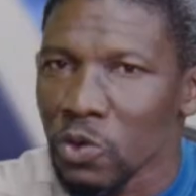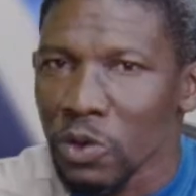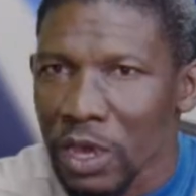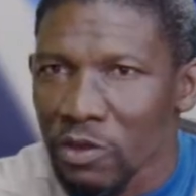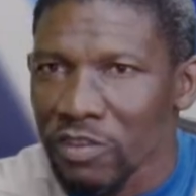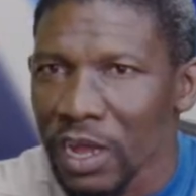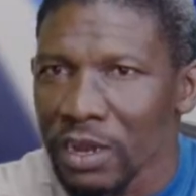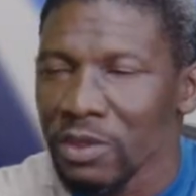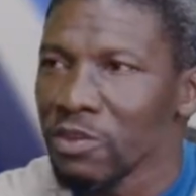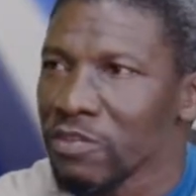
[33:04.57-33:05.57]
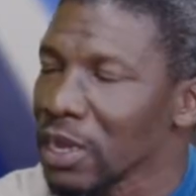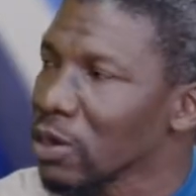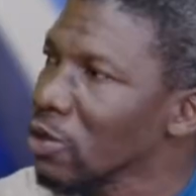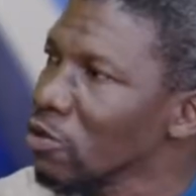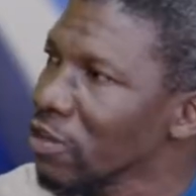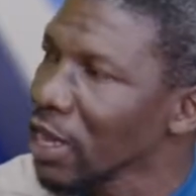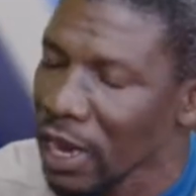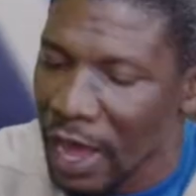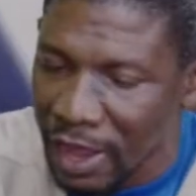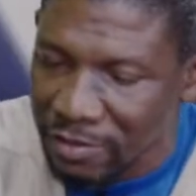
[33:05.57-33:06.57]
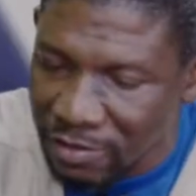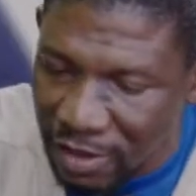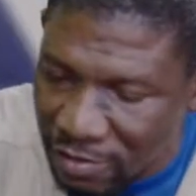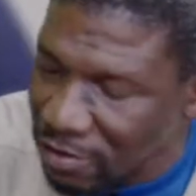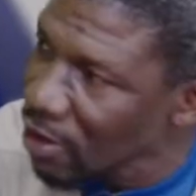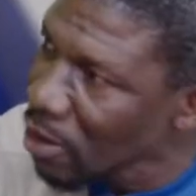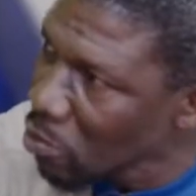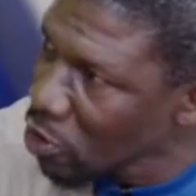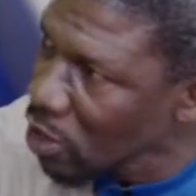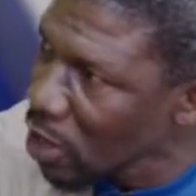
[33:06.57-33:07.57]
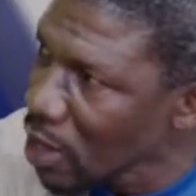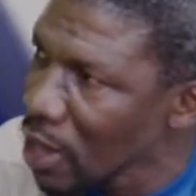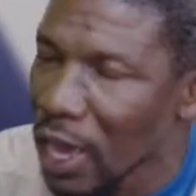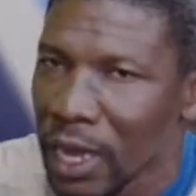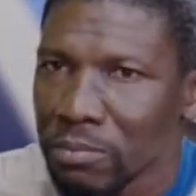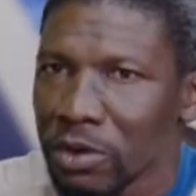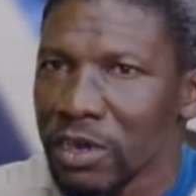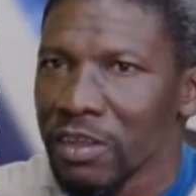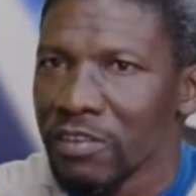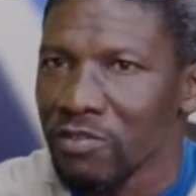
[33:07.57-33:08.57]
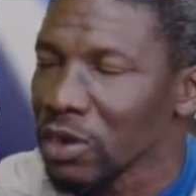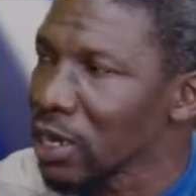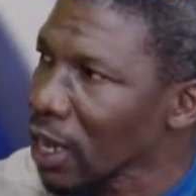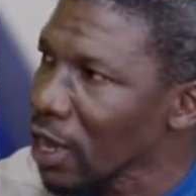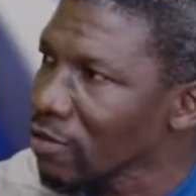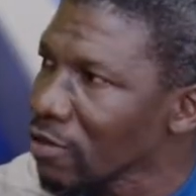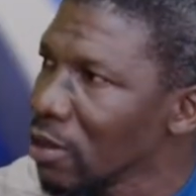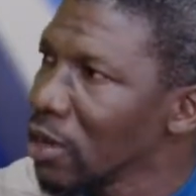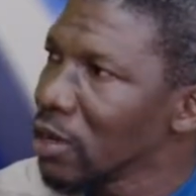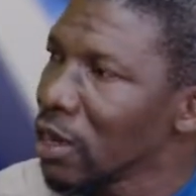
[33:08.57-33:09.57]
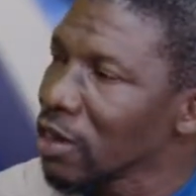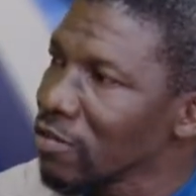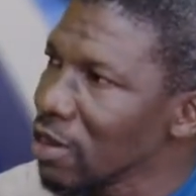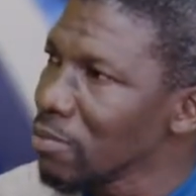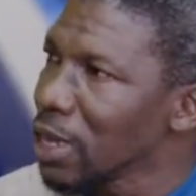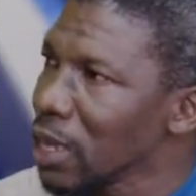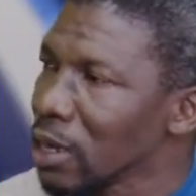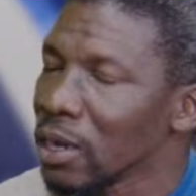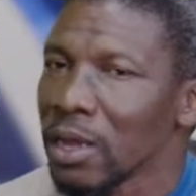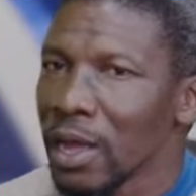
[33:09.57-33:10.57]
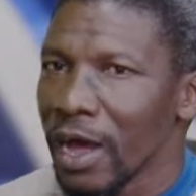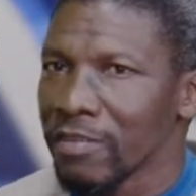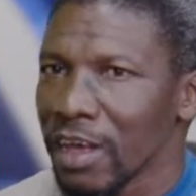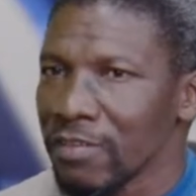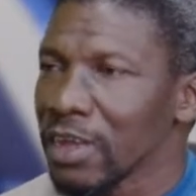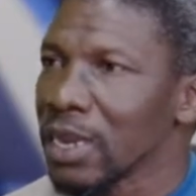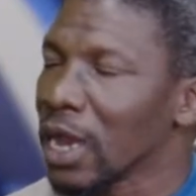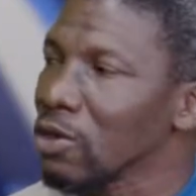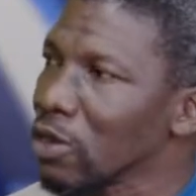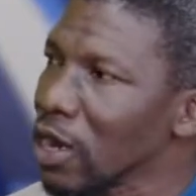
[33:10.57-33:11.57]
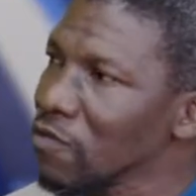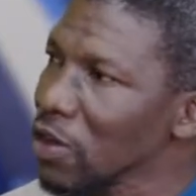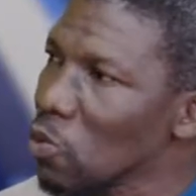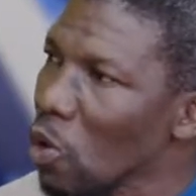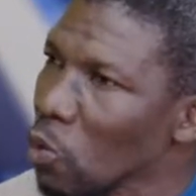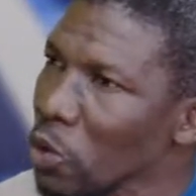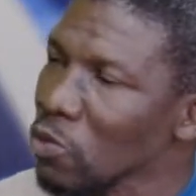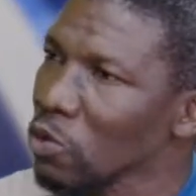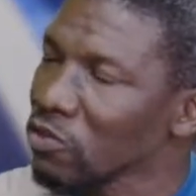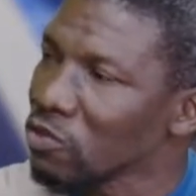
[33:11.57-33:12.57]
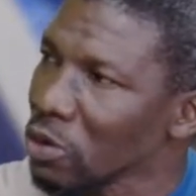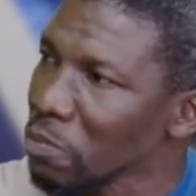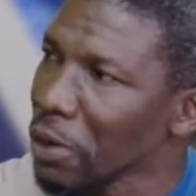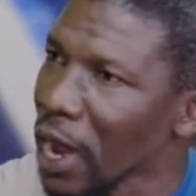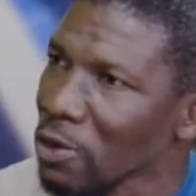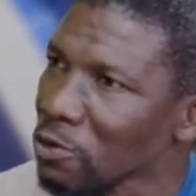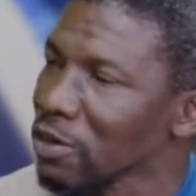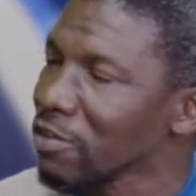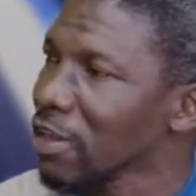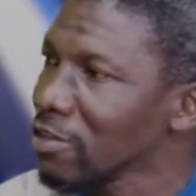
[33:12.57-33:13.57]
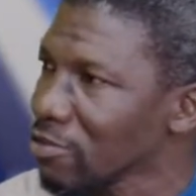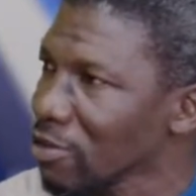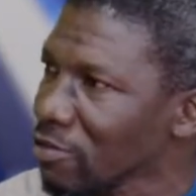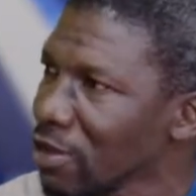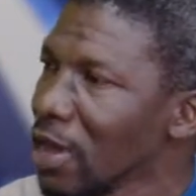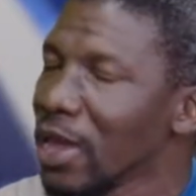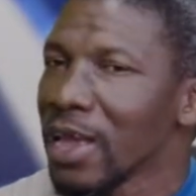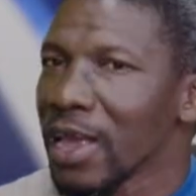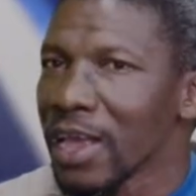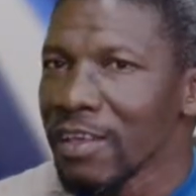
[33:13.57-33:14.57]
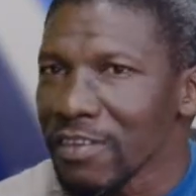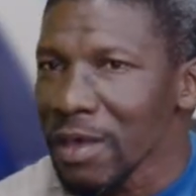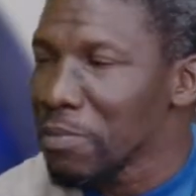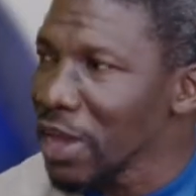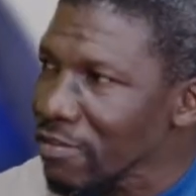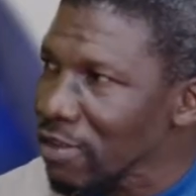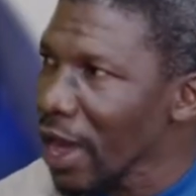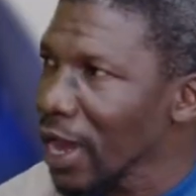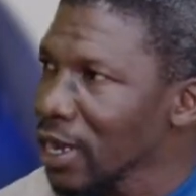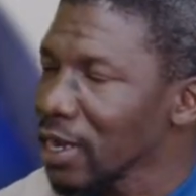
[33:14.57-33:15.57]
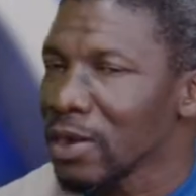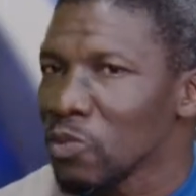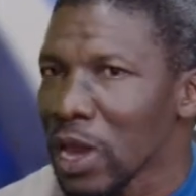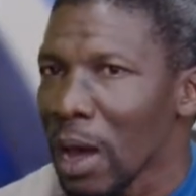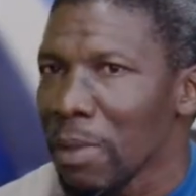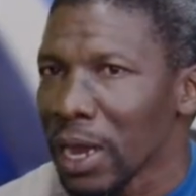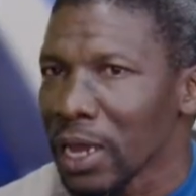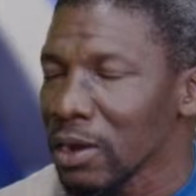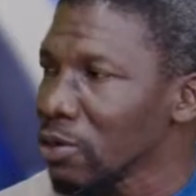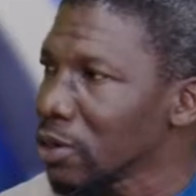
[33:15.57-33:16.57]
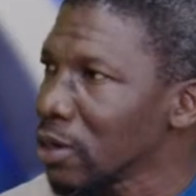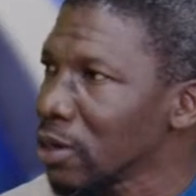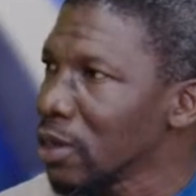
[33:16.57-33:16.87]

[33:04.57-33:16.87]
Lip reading: Go to Q cell. You said Q cell has this much, but this is not the case. The reason being, as I said, the cartographic work which was done prior to the census is a baseline that we are banking on.